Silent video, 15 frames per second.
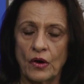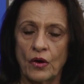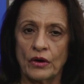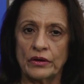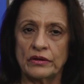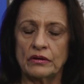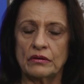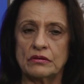
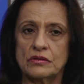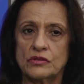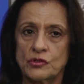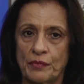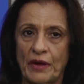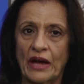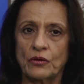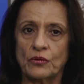on
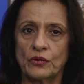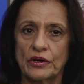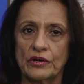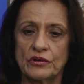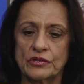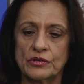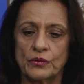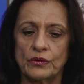tobacco
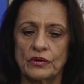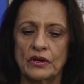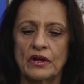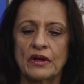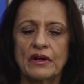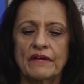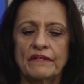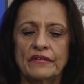control,
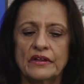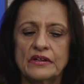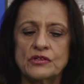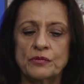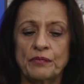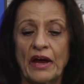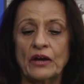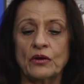the
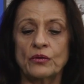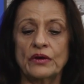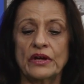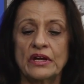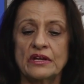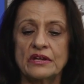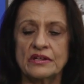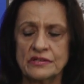tobacco
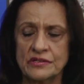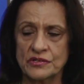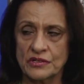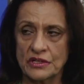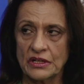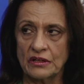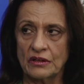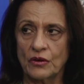
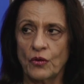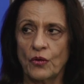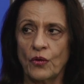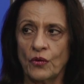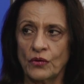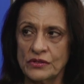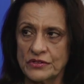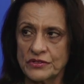industry
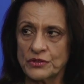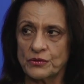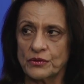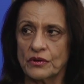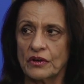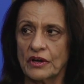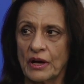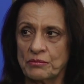
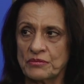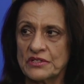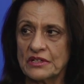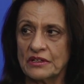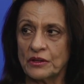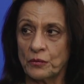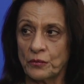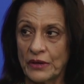also comes
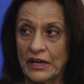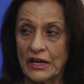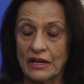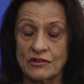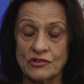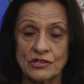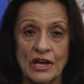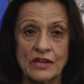in the way
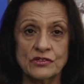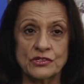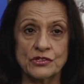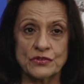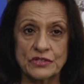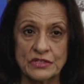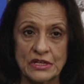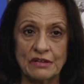and tries
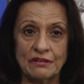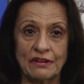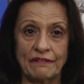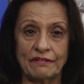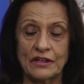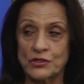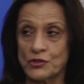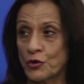to see
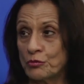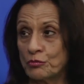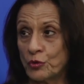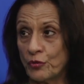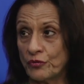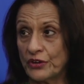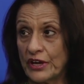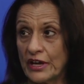that they don't
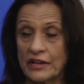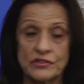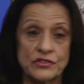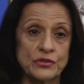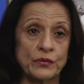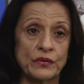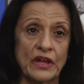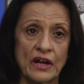move ahead.
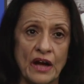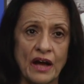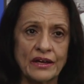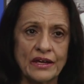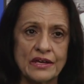So there are